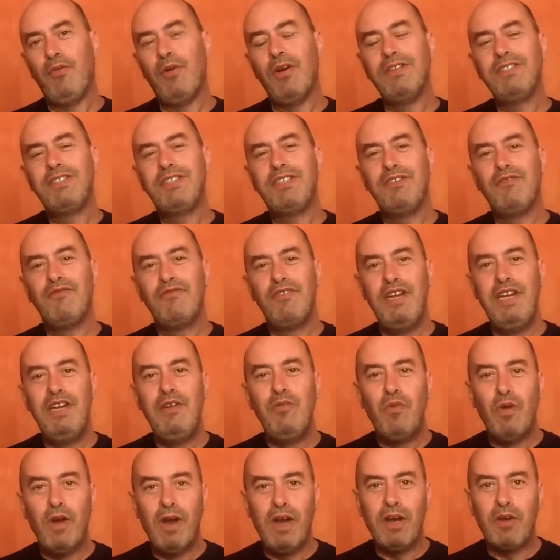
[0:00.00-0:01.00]
the ones that
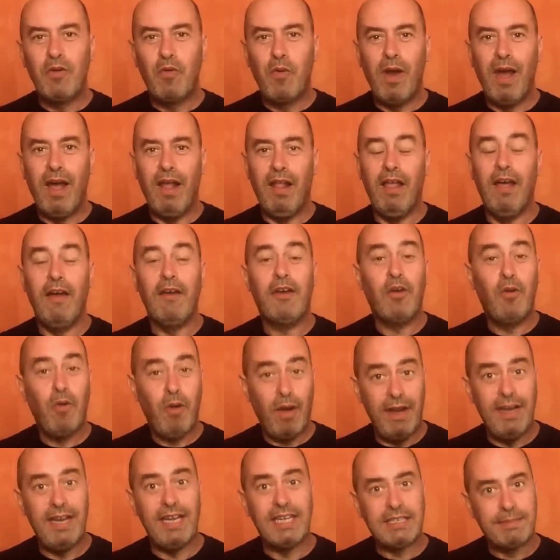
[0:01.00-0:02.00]
really work well are
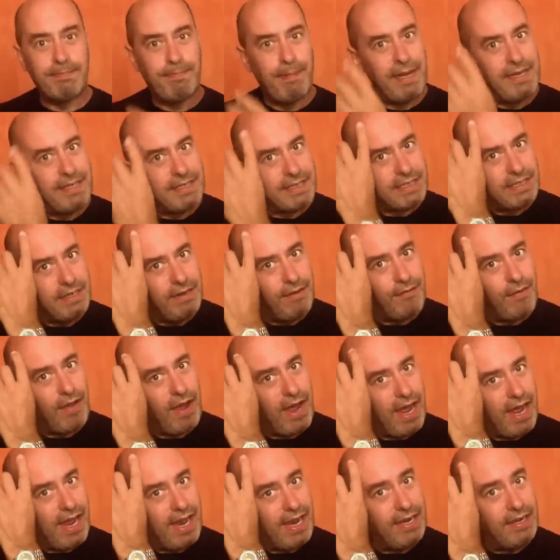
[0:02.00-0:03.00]
quite
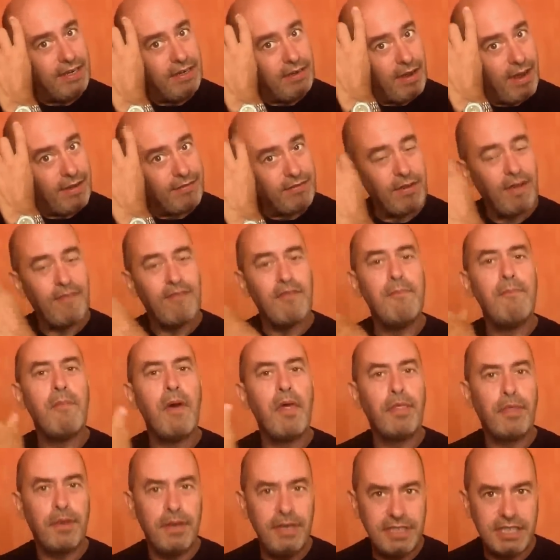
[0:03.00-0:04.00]
expensive, and you have to have
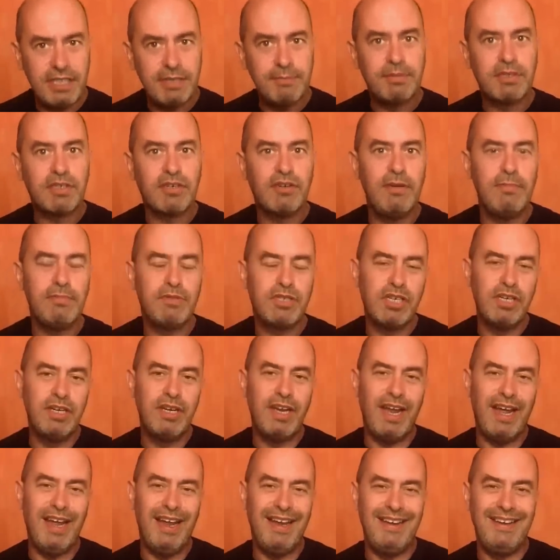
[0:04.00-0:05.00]
a monthly
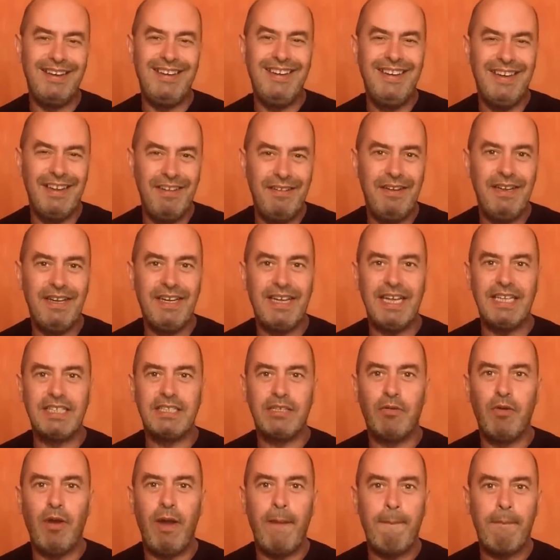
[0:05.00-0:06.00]
subscription, and you know it
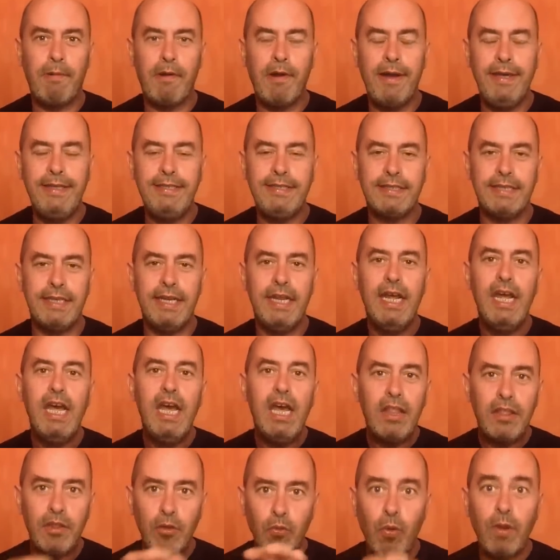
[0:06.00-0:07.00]
gets quite
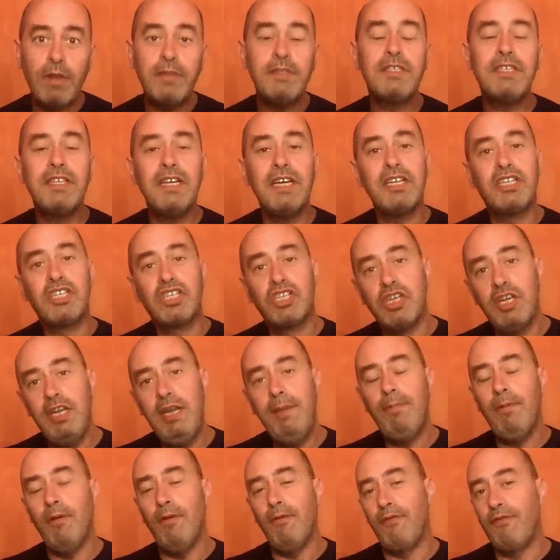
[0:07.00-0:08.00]
pricey. The ones that are
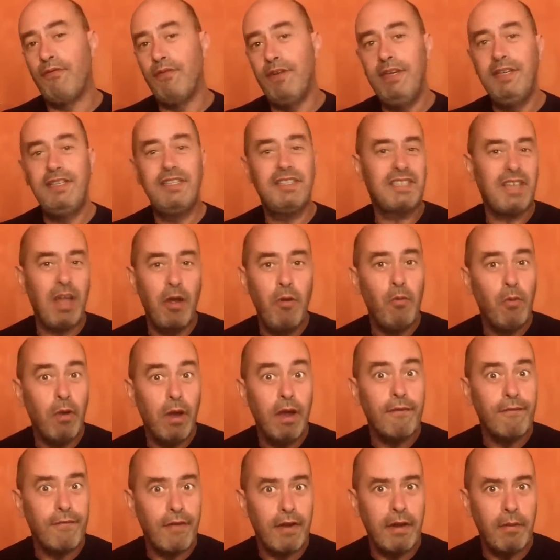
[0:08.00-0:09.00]
cheap or free just
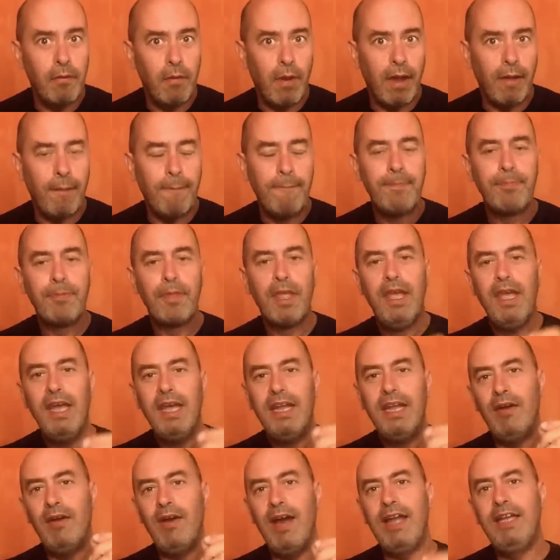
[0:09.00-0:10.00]
don't work very well.
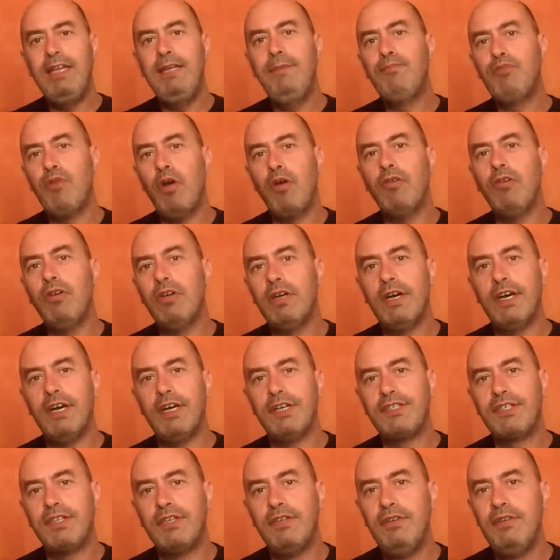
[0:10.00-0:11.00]
Now, Andy
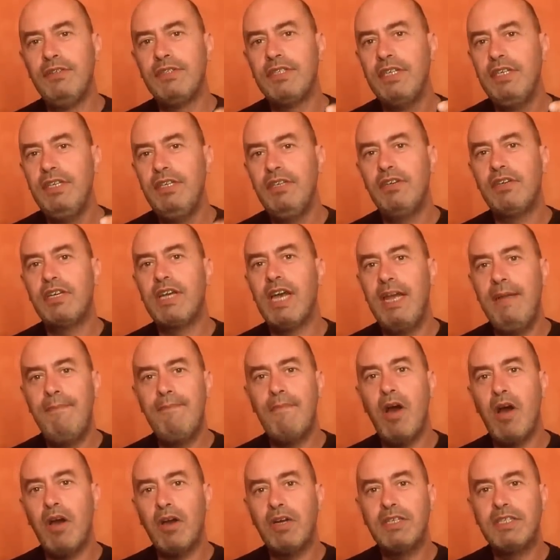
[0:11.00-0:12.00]
Brocklehurst, who's a
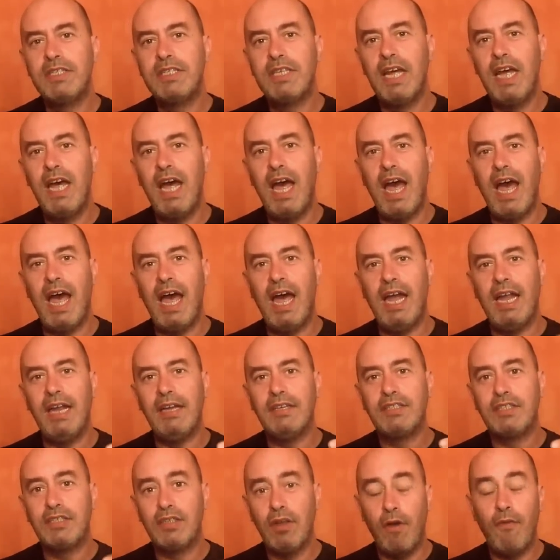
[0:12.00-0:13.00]
UK marketer
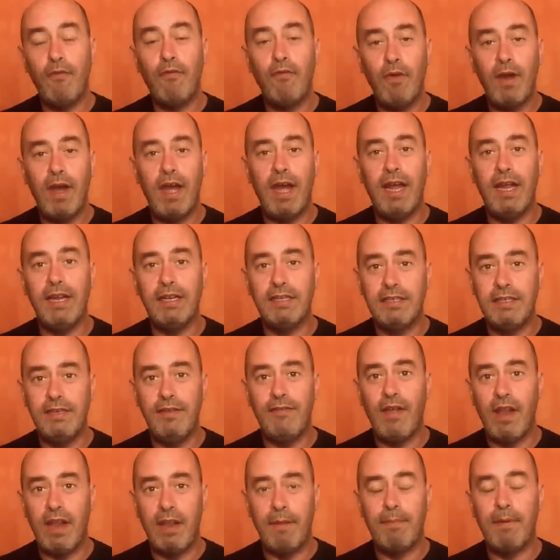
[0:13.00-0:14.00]
and software
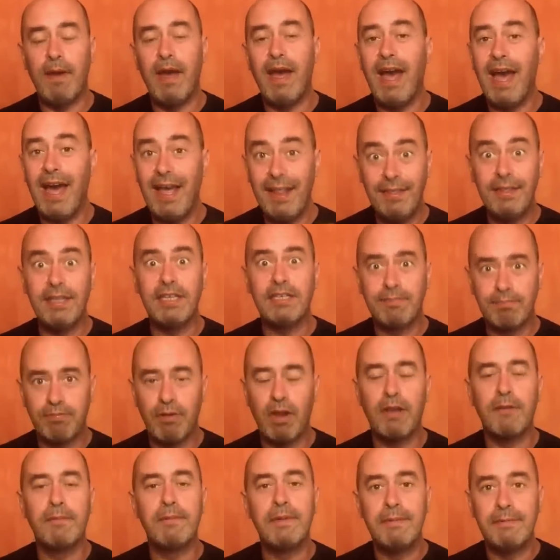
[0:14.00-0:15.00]
developer, had
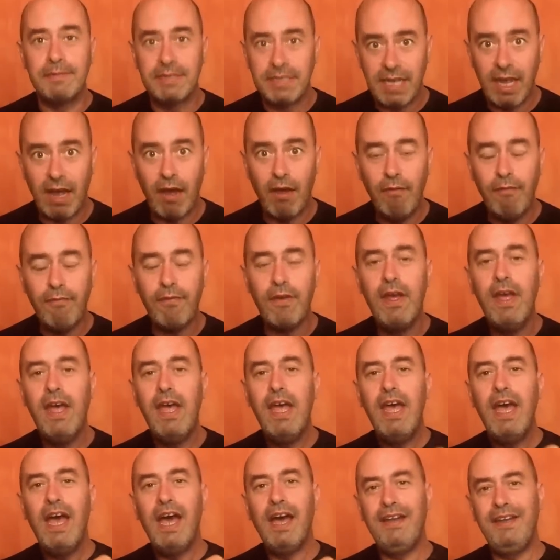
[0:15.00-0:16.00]
this problem
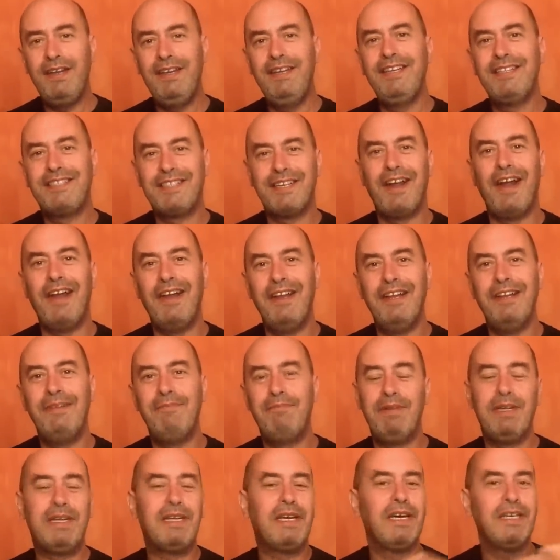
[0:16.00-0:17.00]
himself, and he
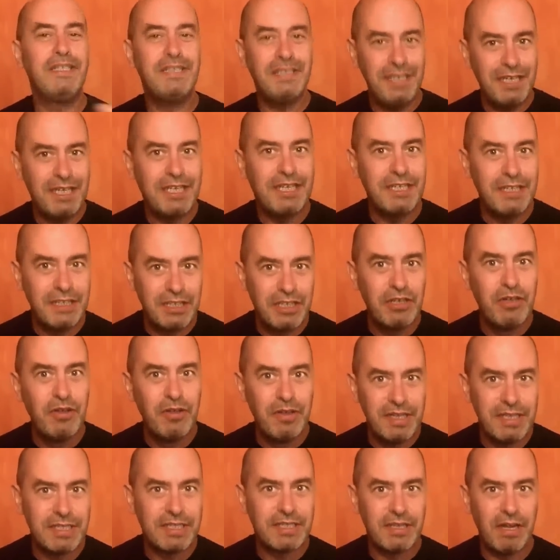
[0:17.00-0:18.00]
decided because he can
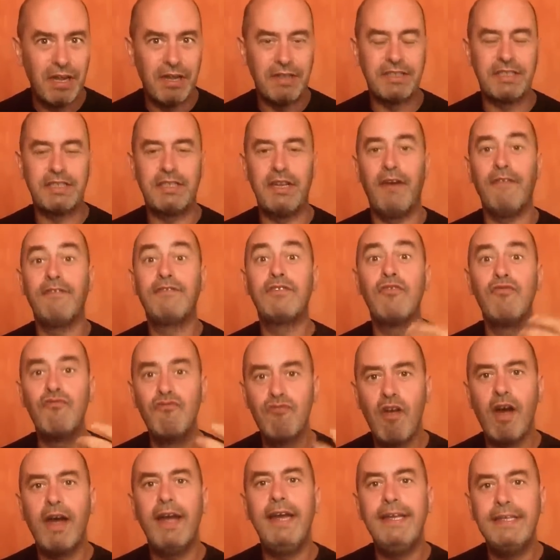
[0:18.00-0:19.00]
do this sort of stuff
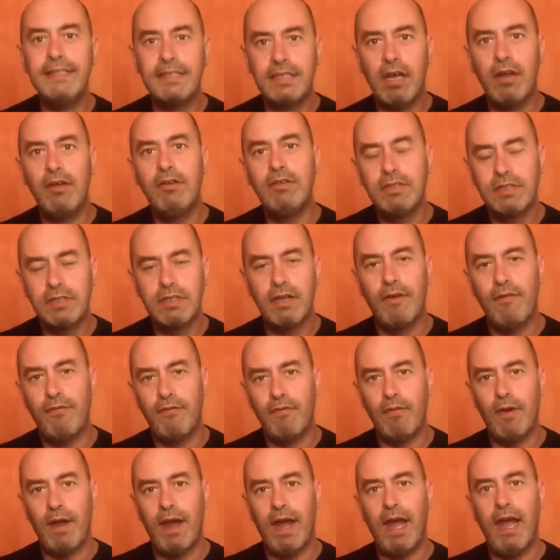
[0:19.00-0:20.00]
to write his own
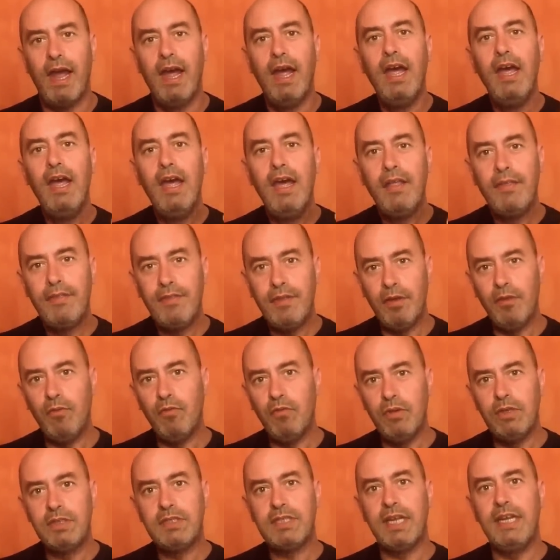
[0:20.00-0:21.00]
software
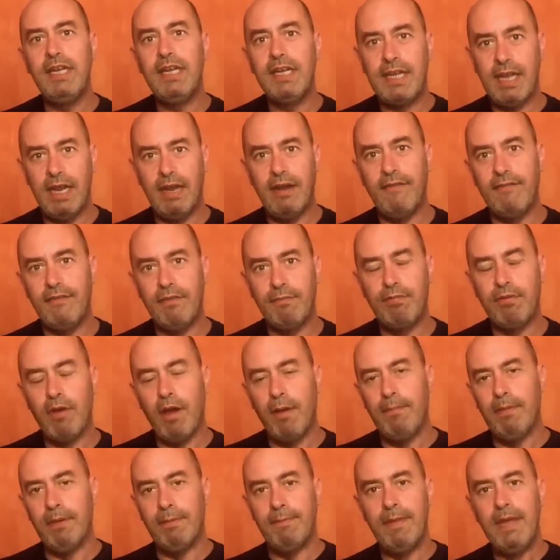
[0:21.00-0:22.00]
that would take care of the
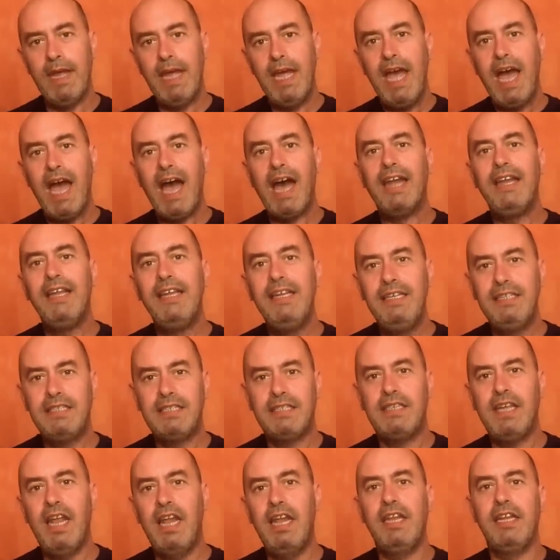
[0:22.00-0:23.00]
problem. And
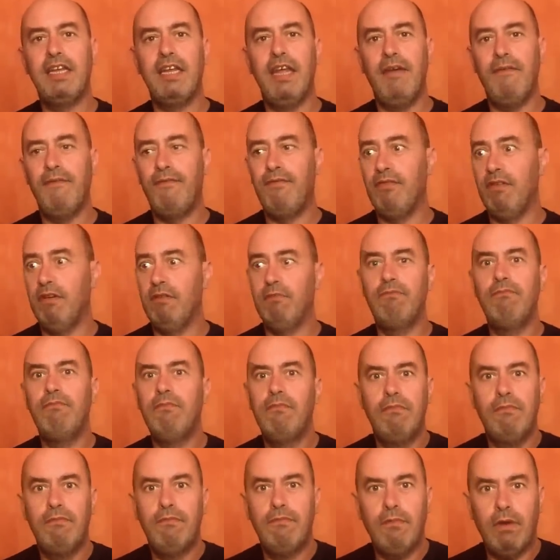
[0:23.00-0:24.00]
he's selling it
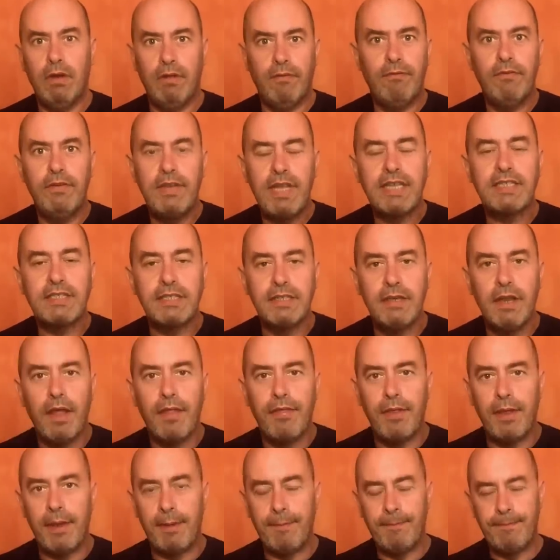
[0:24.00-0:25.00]
for well next
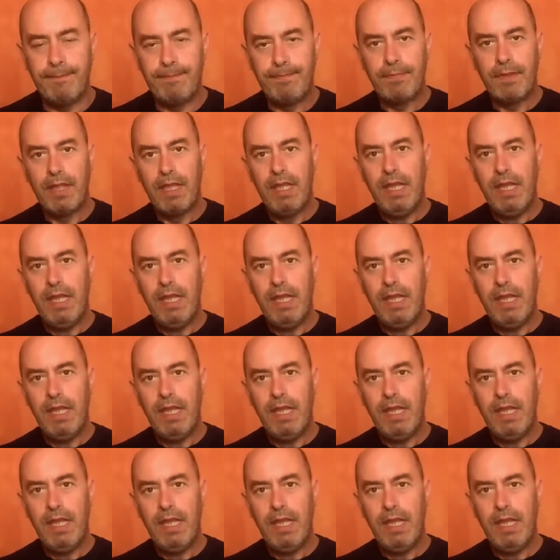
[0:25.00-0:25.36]
to nothing.